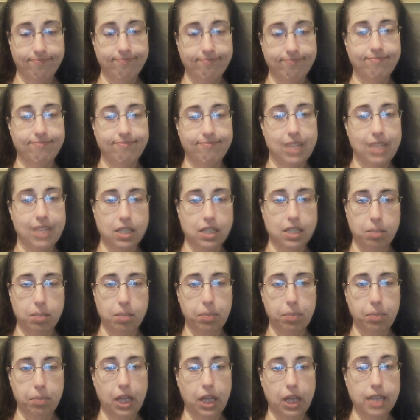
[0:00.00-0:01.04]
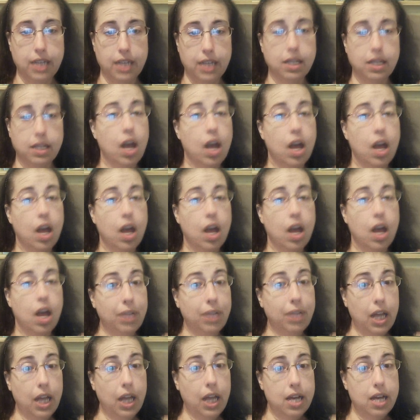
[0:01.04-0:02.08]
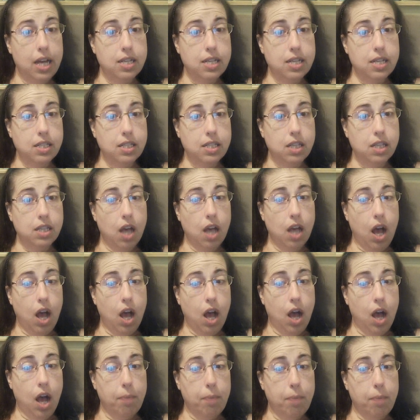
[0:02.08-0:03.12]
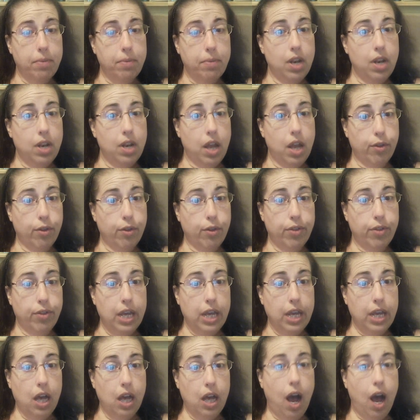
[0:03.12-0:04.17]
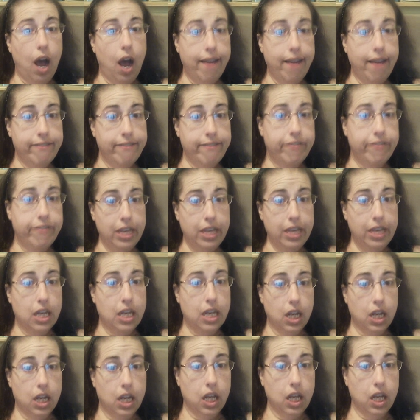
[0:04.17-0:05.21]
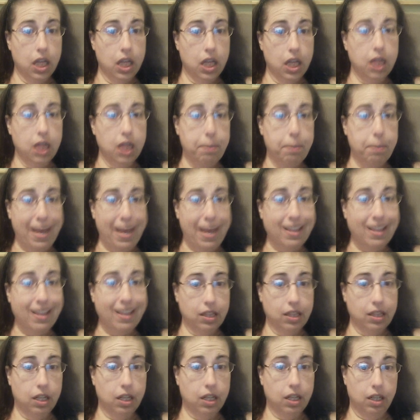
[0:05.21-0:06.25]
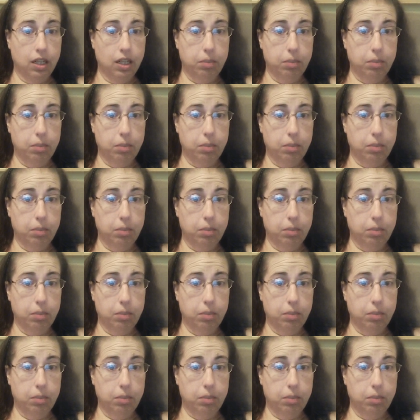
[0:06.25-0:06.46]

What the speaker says: That's a plus. Plus, another thing, I fit in the bathtub.